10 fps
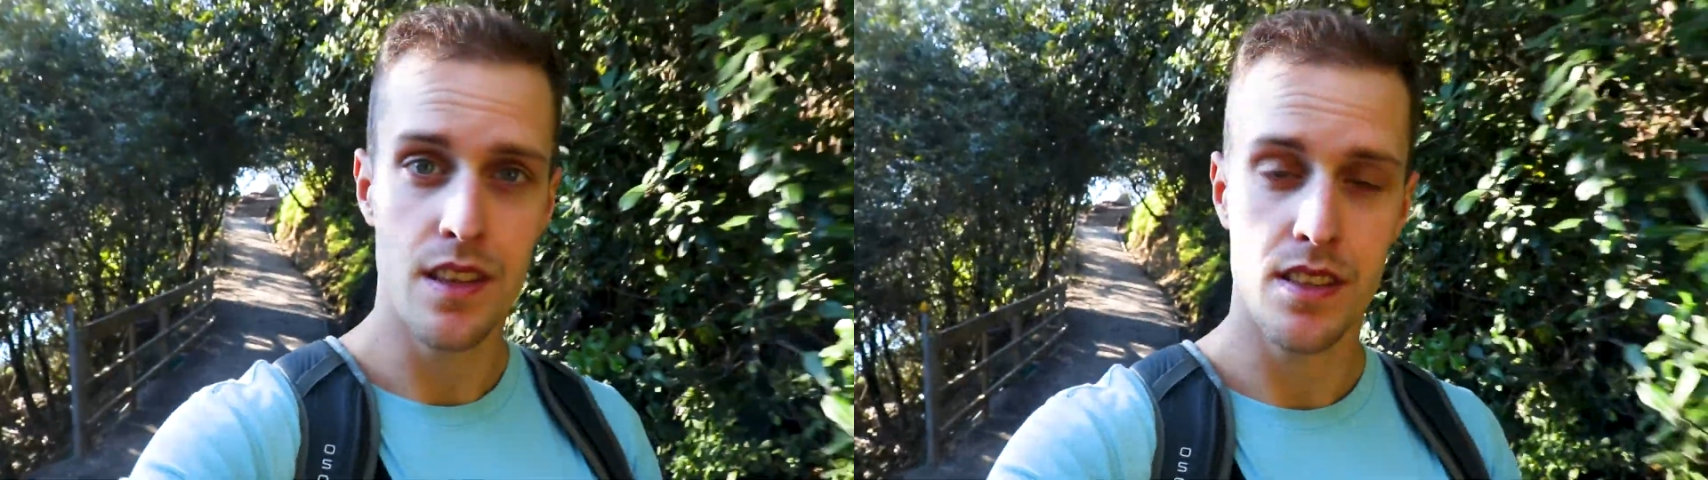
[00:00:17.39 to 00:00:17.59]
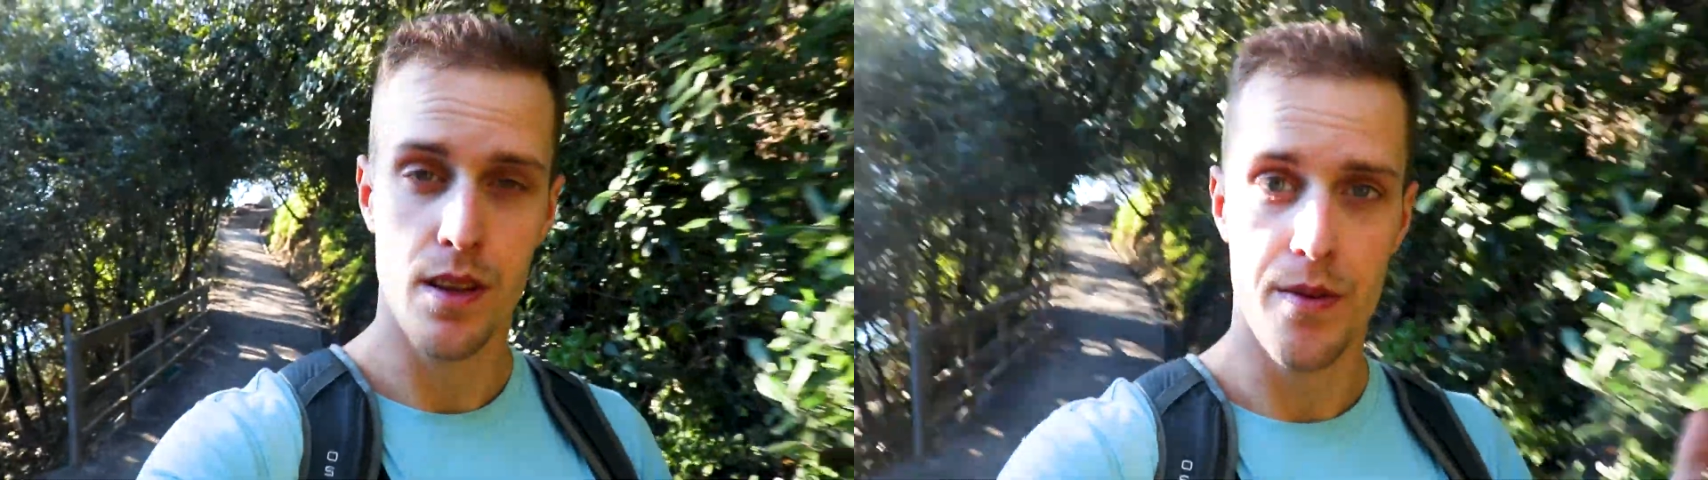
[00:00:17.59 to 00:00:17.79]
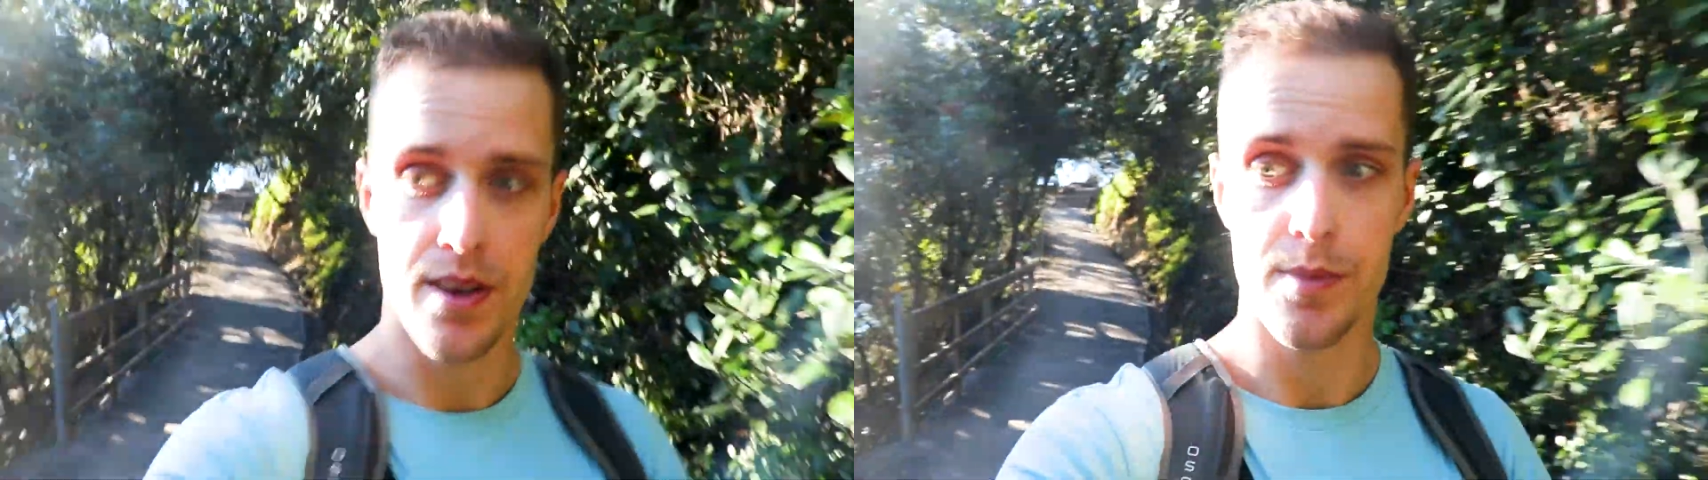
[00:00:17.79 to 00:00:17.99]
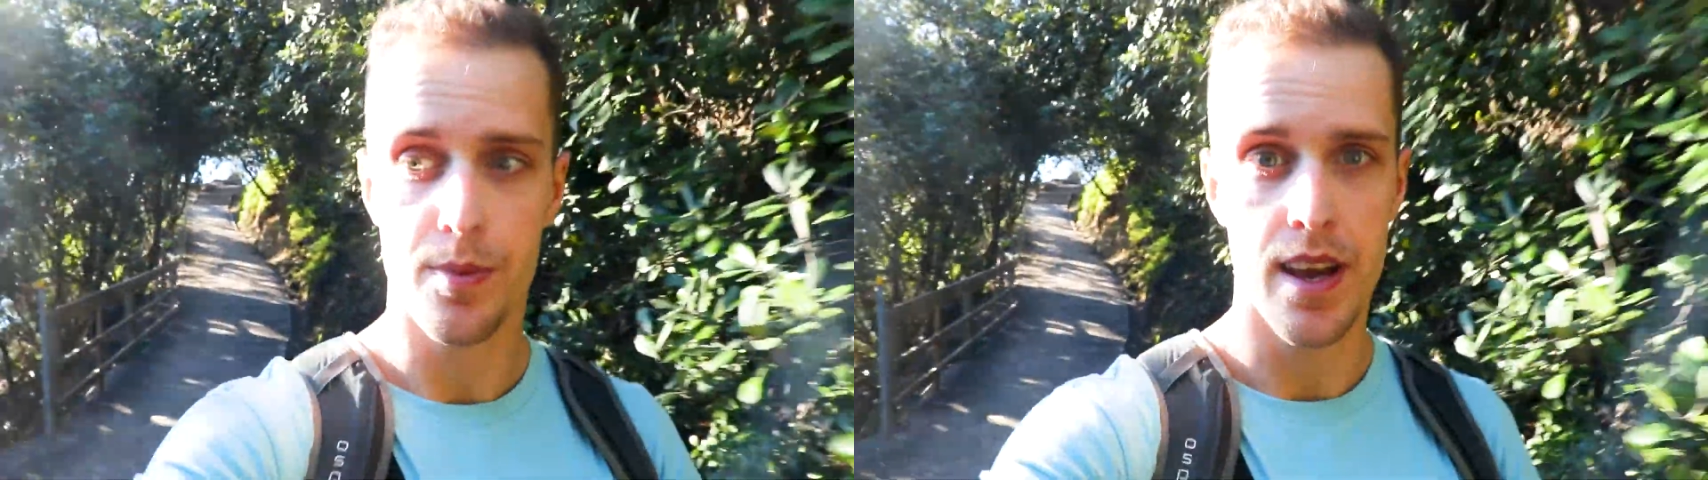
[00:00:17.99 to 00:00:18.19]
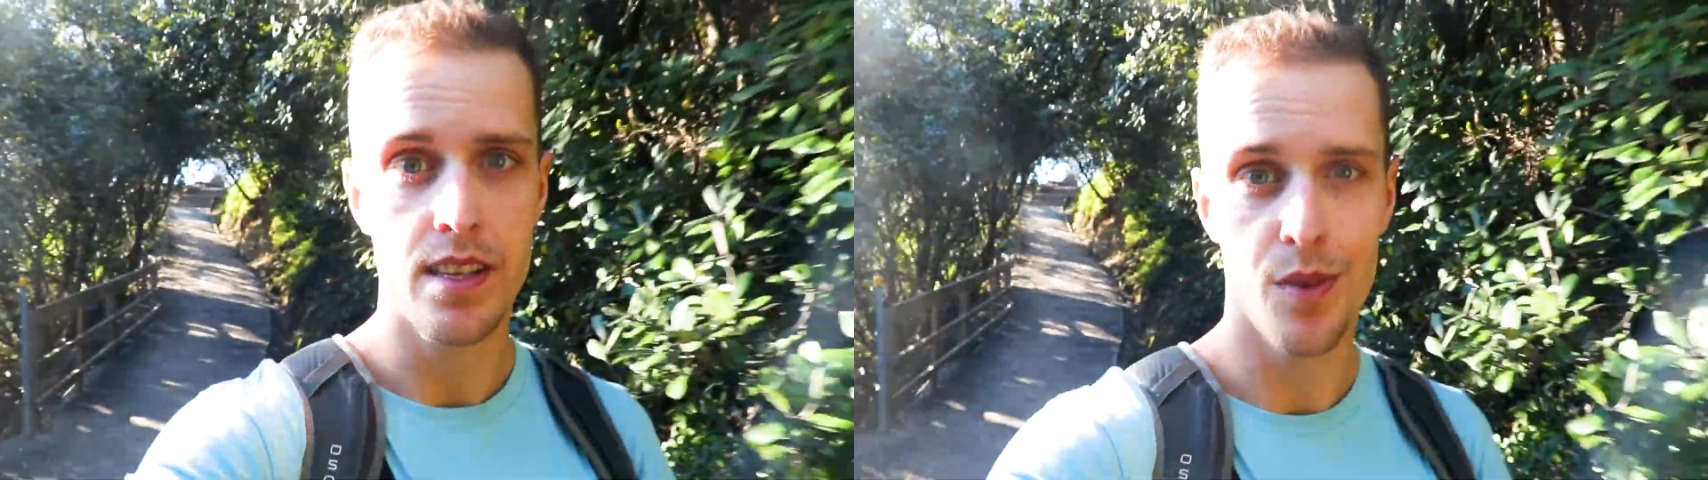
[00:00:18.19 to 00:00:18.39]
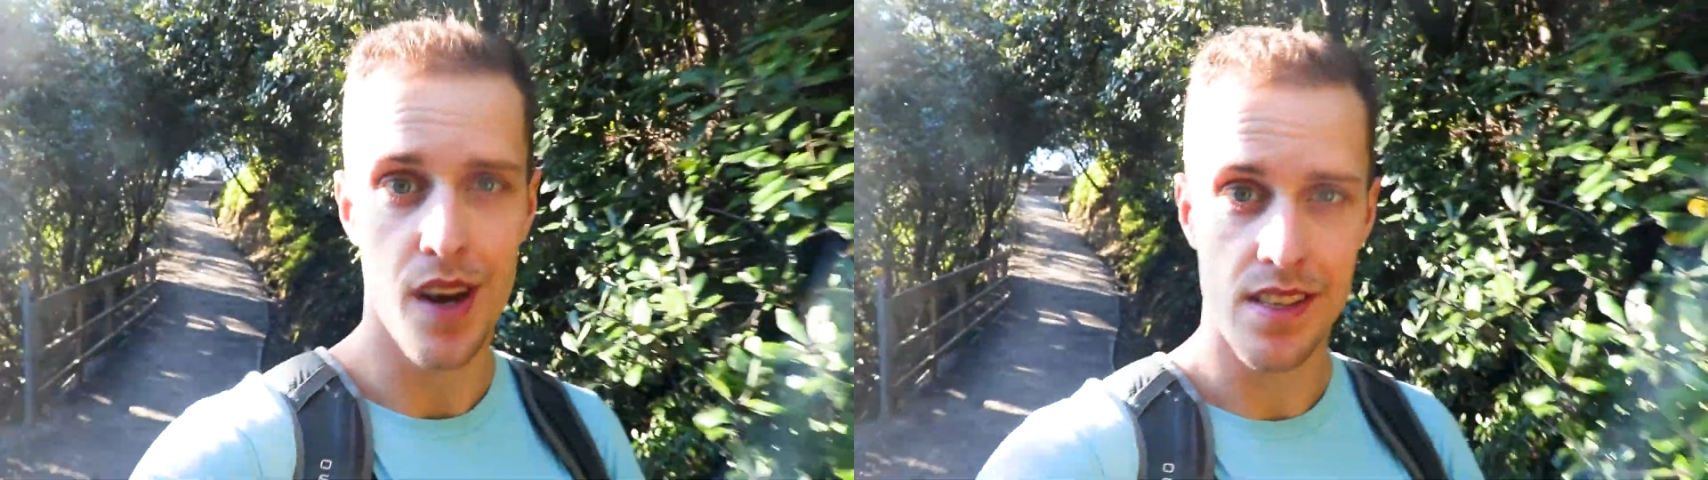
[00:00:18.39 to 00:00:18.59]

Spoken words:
this is the first place where I